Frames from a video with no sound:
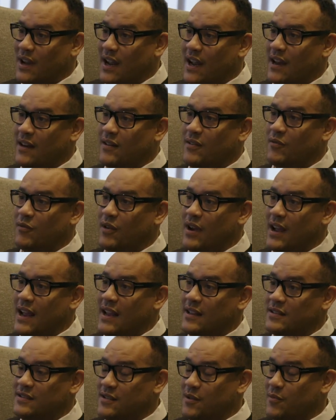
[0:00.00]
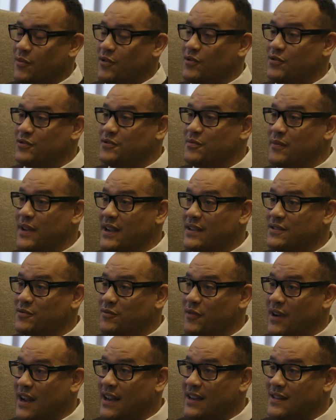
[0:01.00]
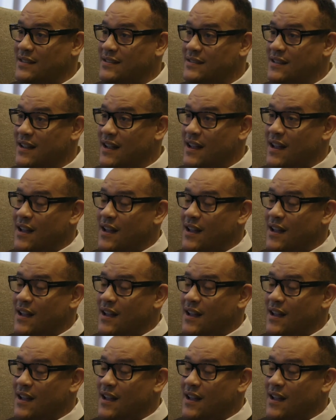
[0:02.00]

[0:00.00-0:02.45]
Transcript: And as someone who's mixed race,